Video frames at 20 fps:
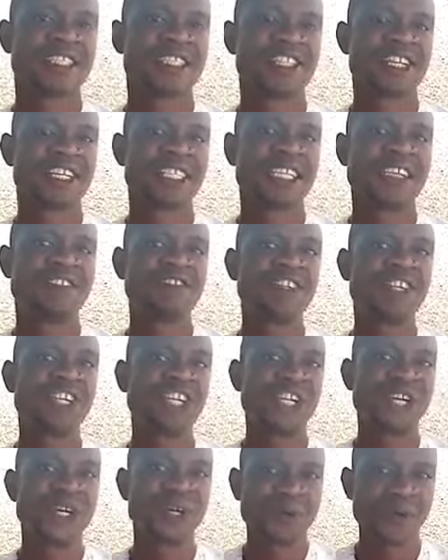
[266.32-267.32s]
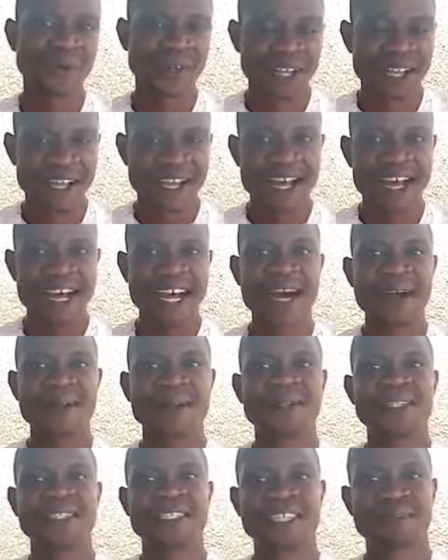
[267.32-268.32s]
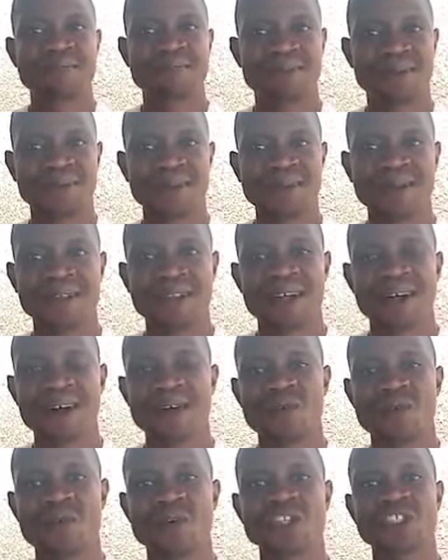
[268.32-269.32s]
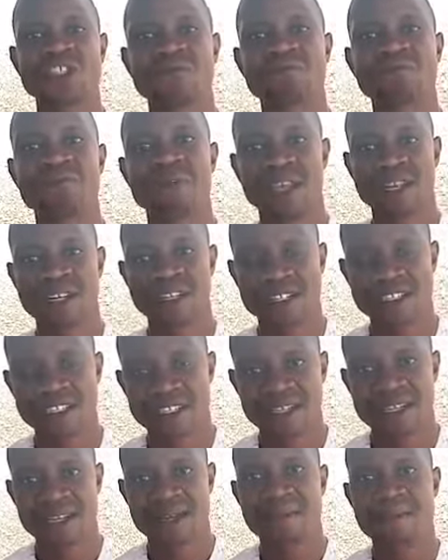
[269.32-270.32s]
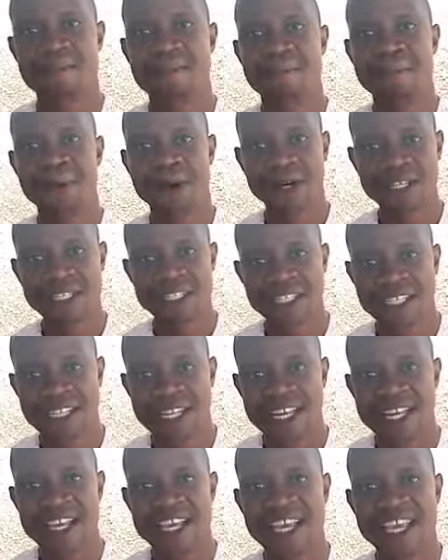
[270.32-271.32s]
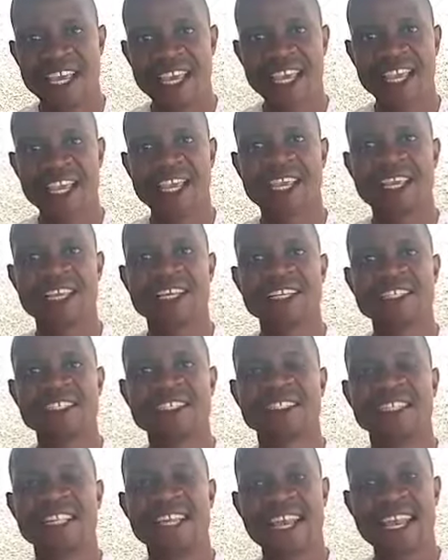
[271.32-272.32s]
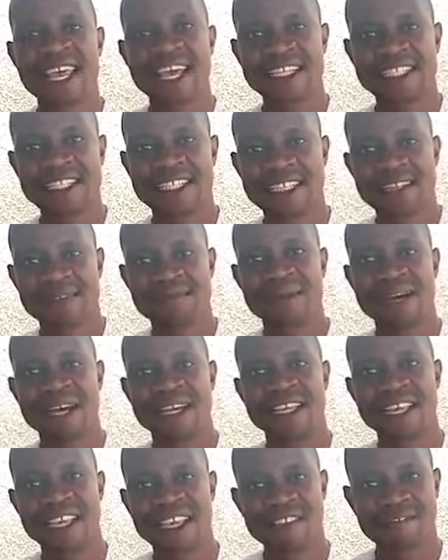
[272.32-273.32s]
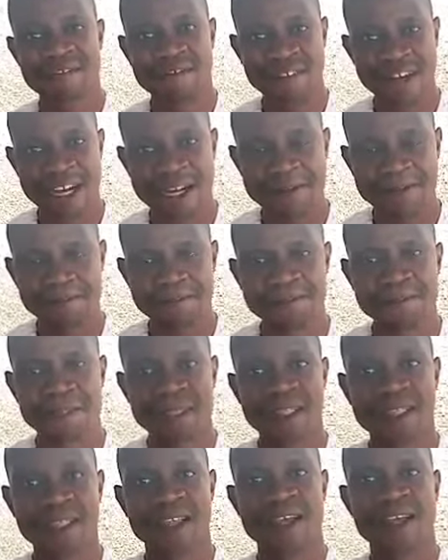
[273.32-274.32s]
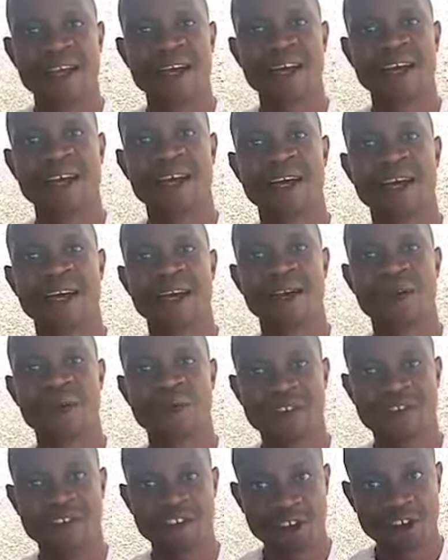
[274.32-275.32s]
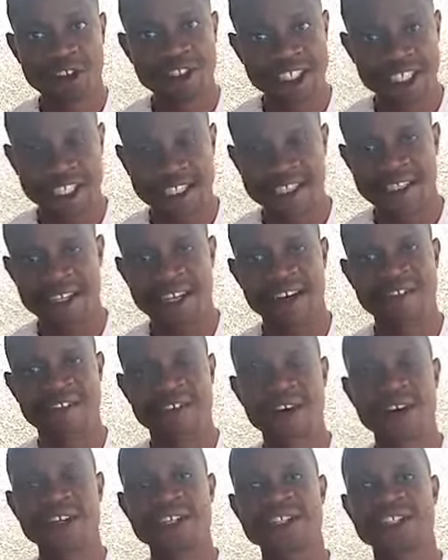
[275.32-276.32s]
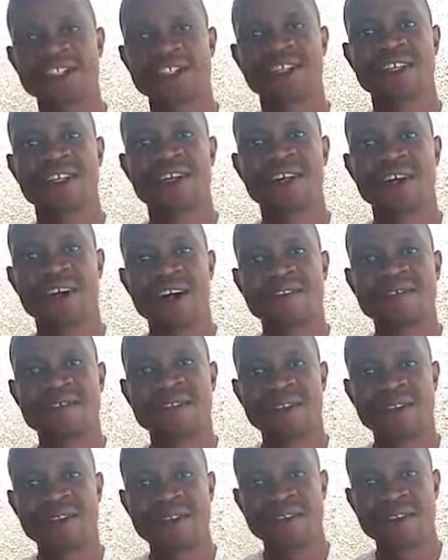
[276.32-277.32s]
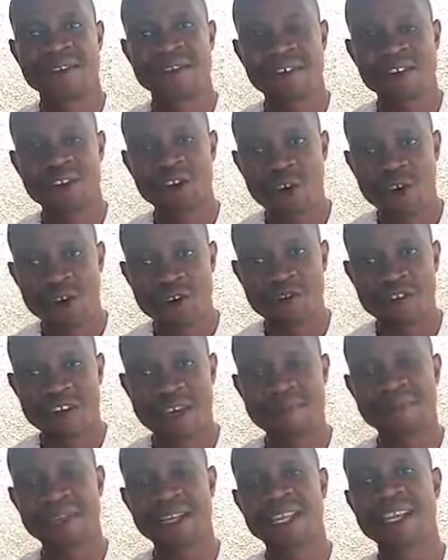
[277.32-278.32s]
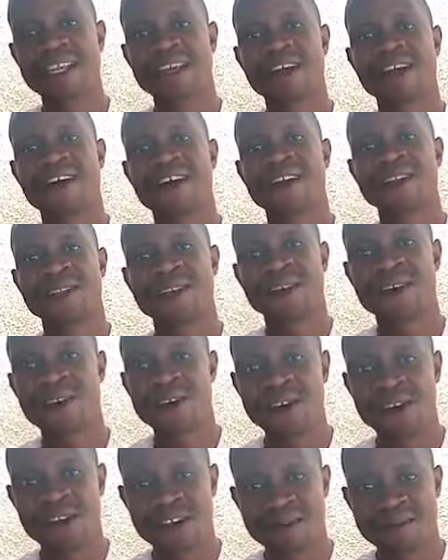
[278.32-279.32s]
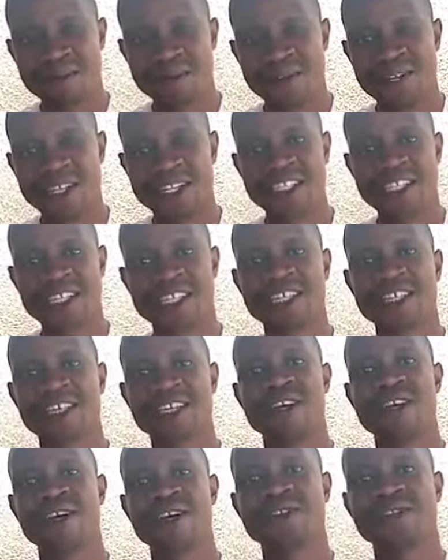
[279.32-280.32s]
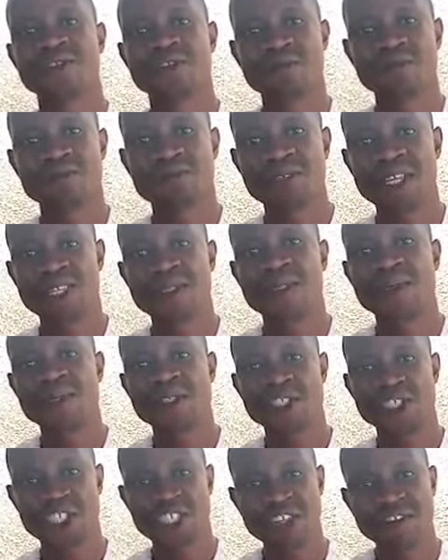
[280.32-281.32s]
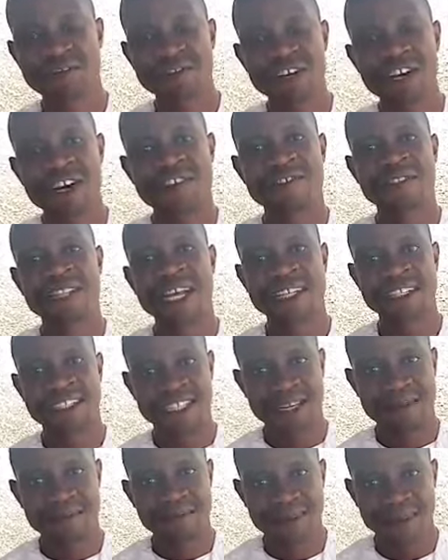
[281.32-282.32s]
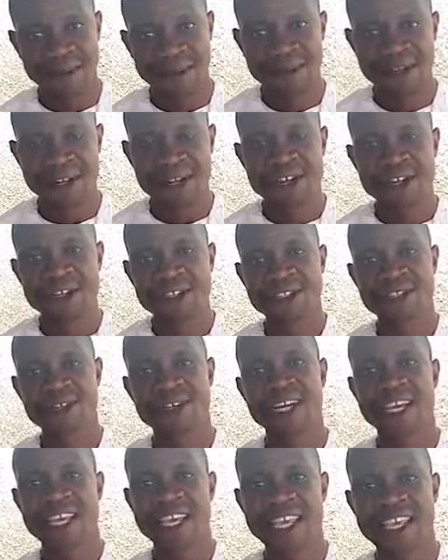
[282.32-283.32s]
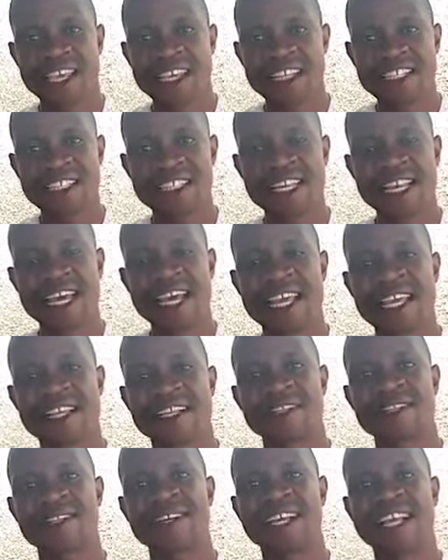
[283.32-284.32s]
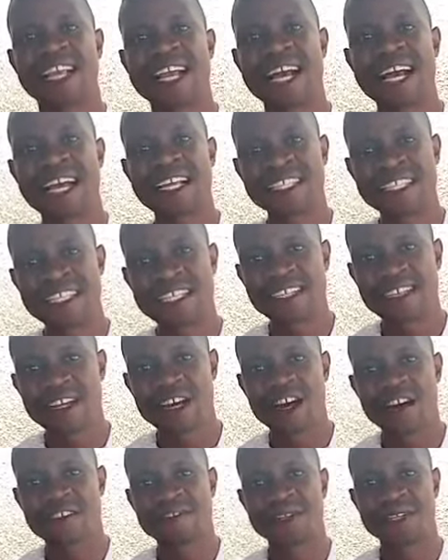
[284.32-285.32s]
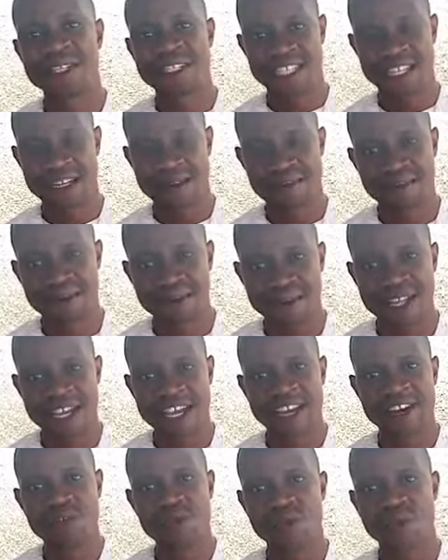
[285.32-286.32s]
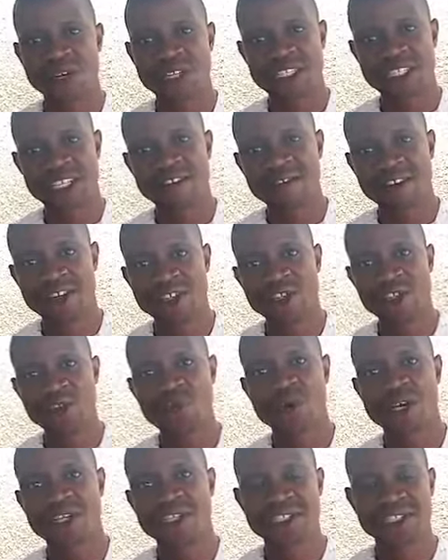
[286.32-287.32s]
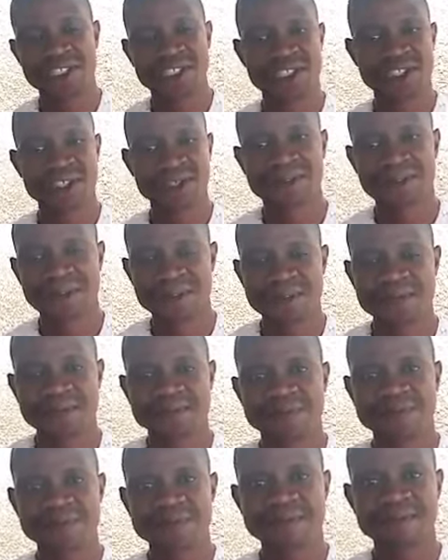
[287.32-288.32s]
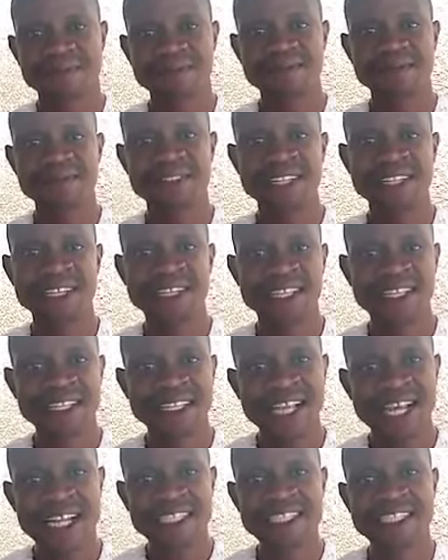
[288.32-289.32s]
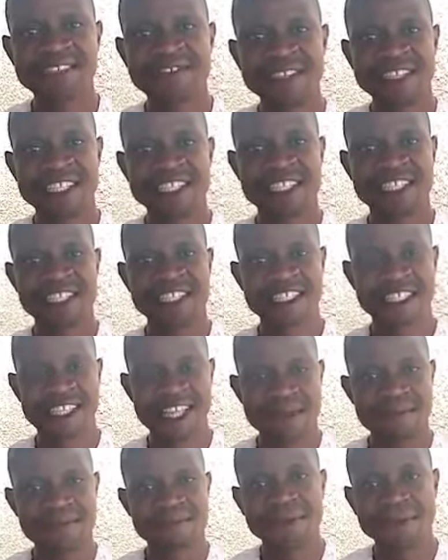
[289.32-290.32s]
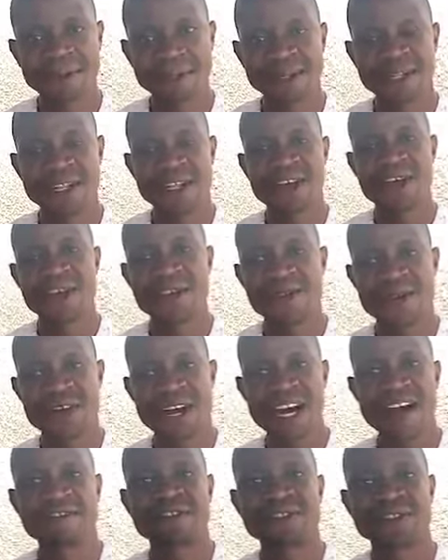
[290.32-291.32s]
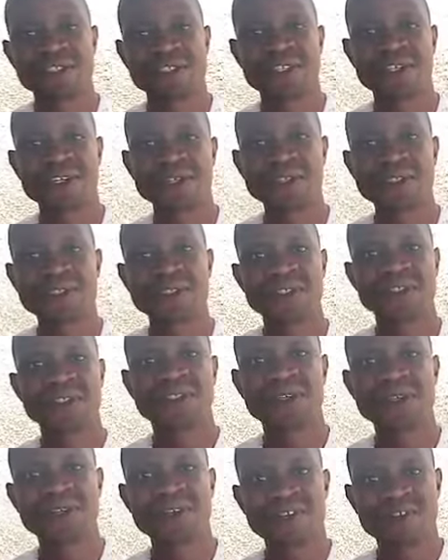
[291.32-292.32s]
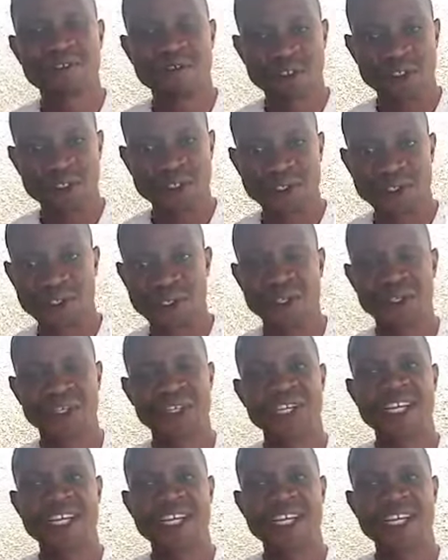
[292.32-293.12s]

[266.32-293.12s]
not even know how the temple was built, but he is selected by Ifa, with consent, of course, of the whole family or the whole community, to be the chief of that temple. So he is like the guardian of the temple, and whatever you want to do in that divinity's temple, you have to go to the Voduno.